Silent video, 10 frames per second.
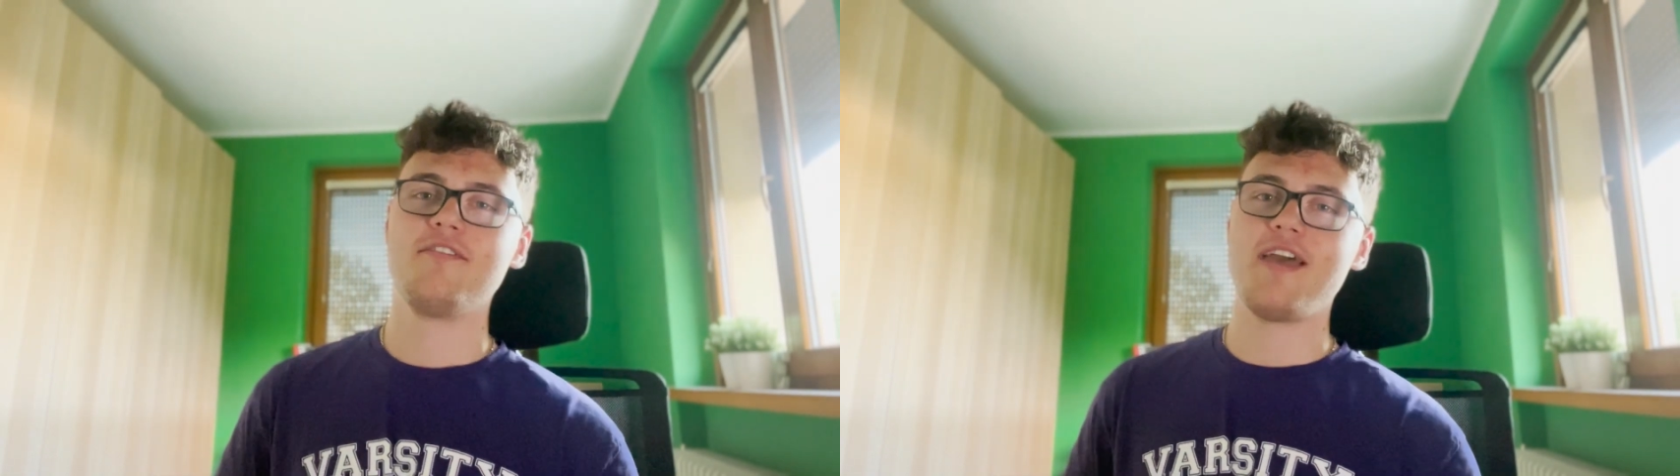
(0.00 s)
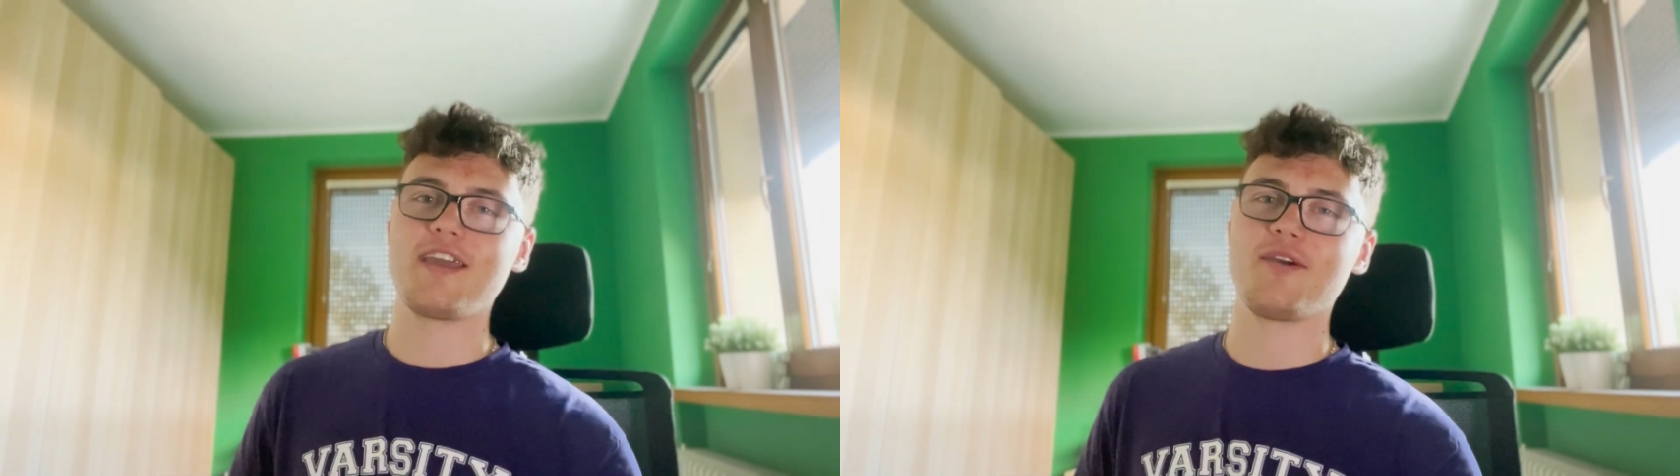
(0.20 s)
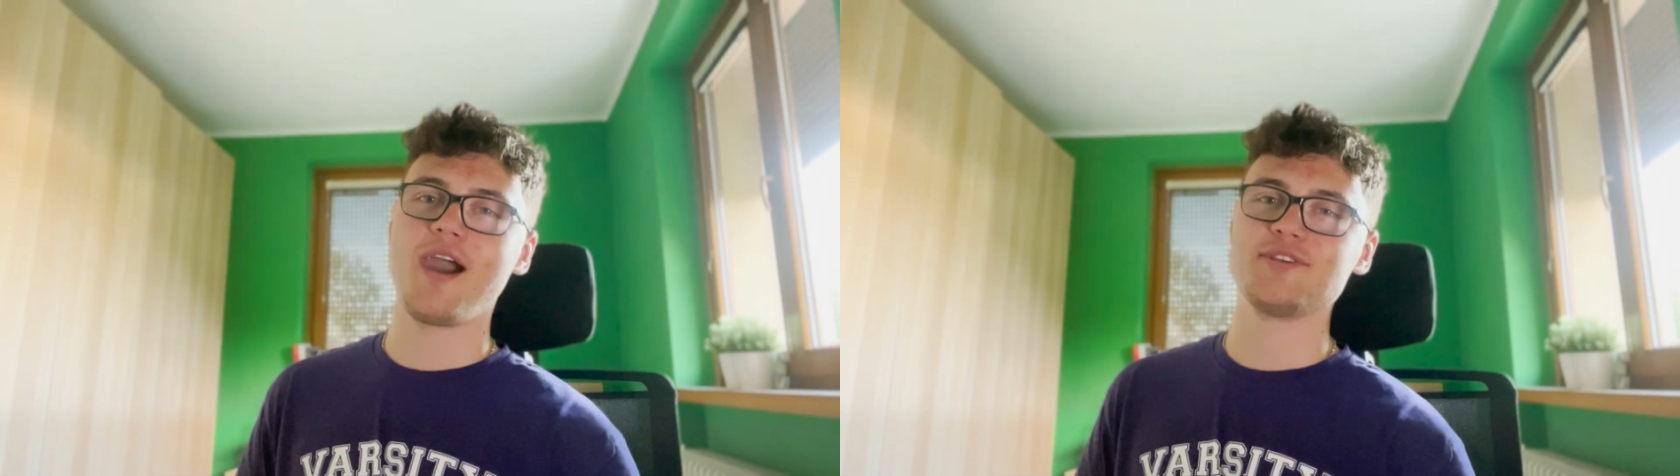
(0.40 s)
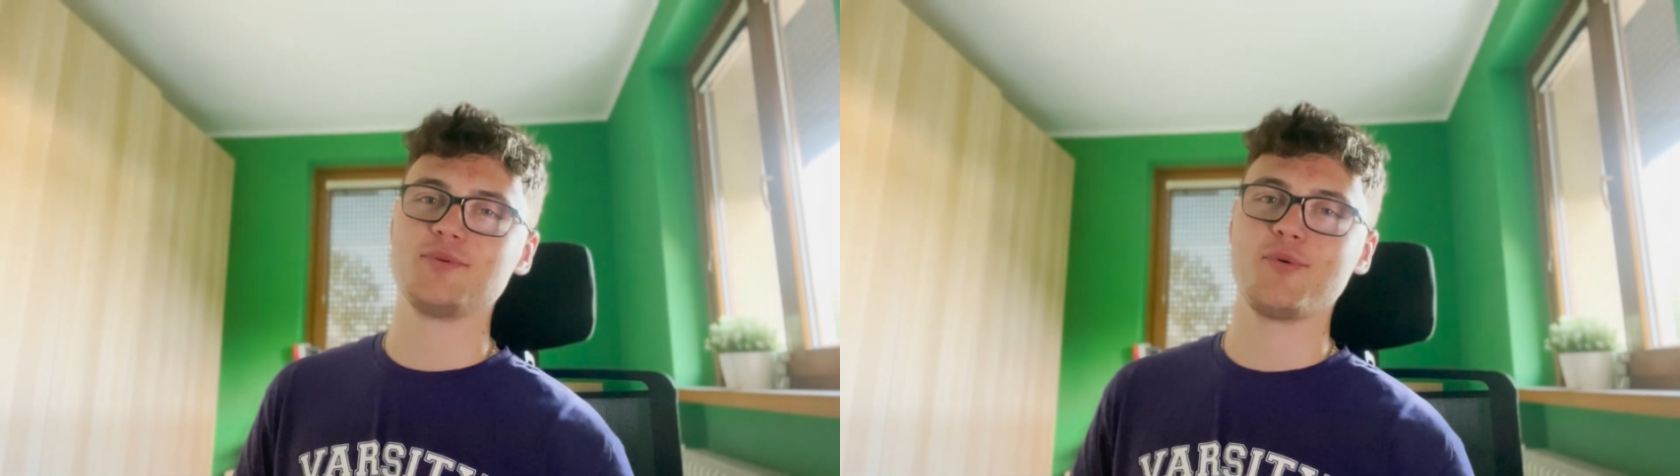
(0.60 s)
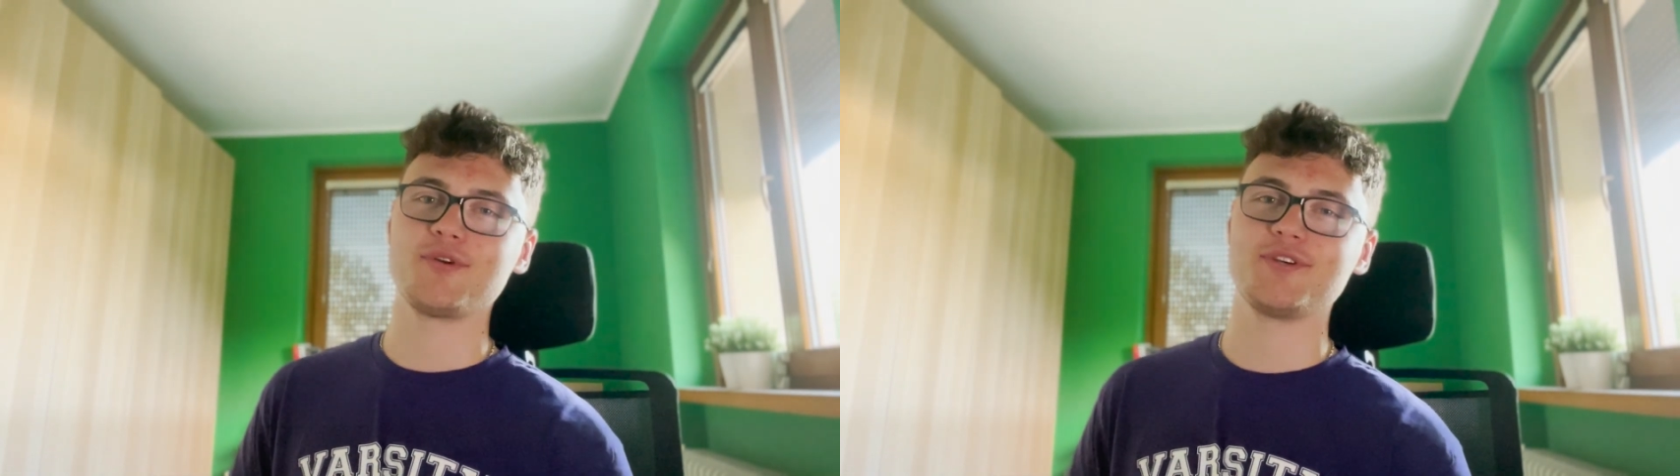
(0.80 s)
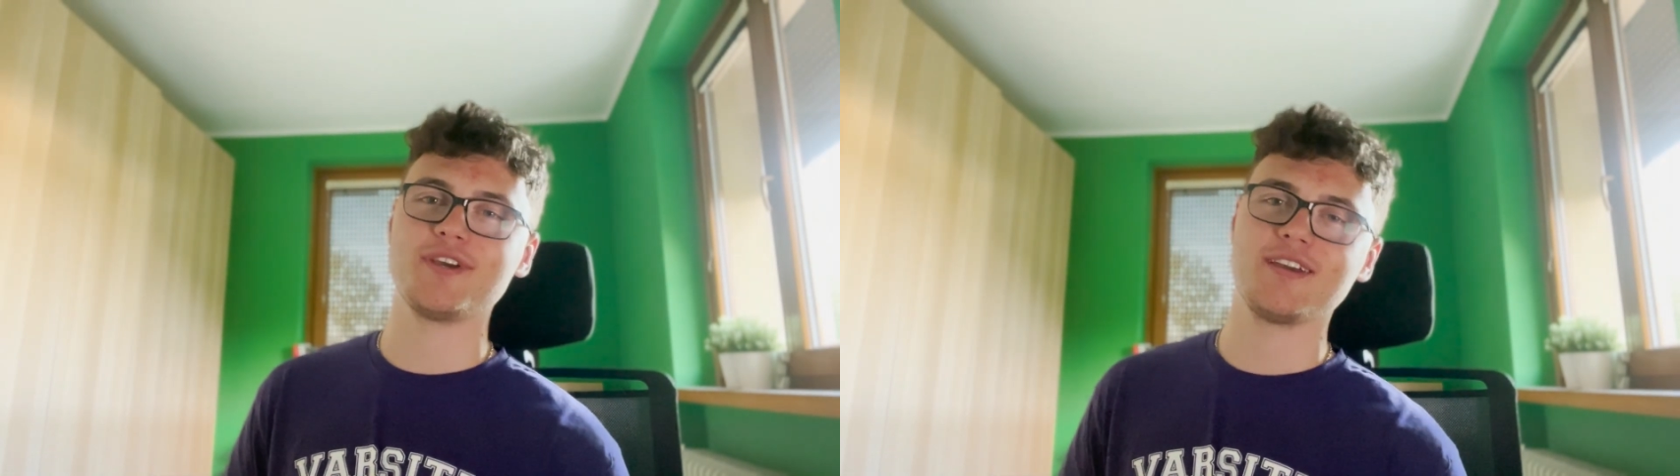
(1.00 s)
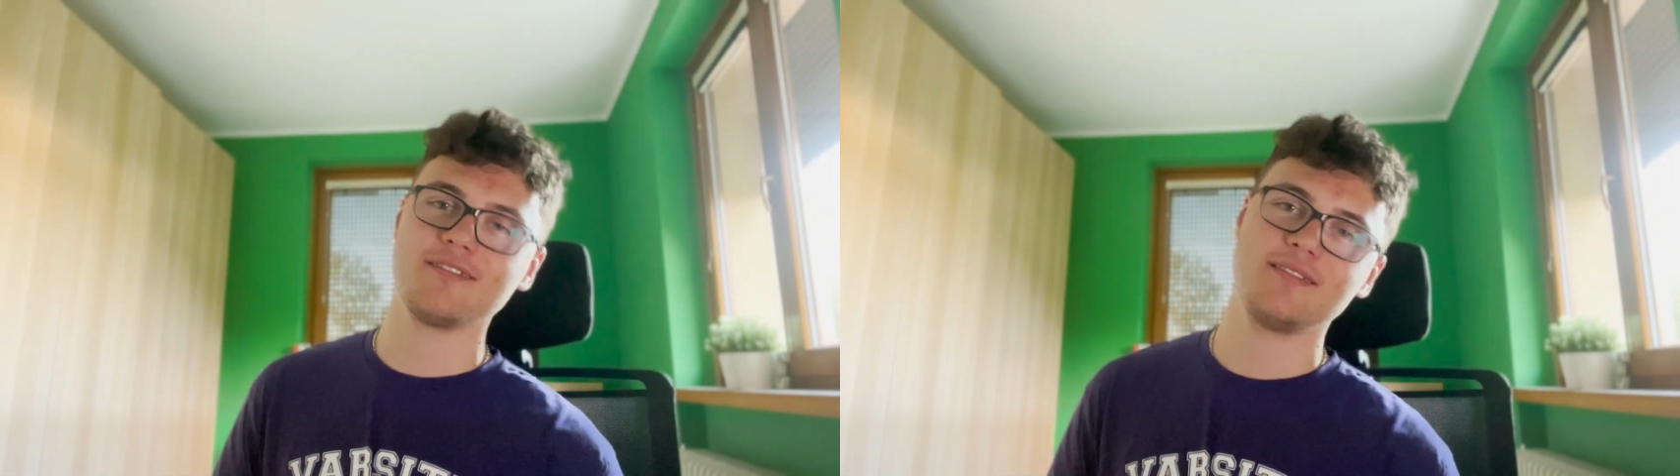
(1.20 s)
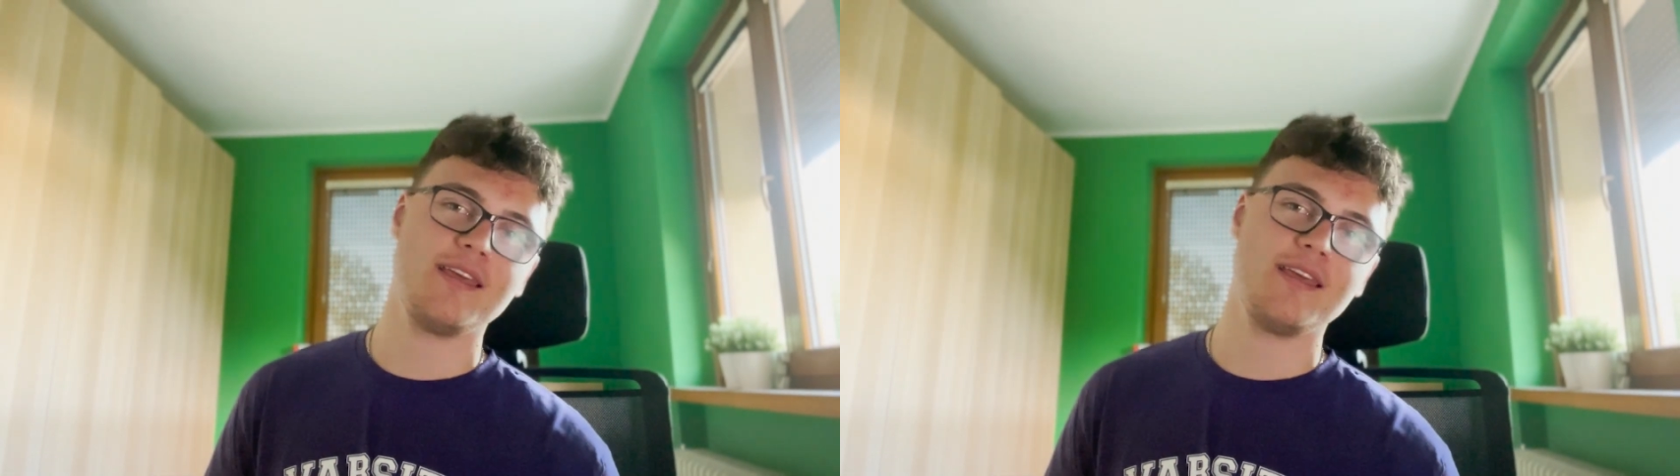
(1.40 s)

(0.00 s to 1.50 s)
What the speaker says: Thank you guys for watching.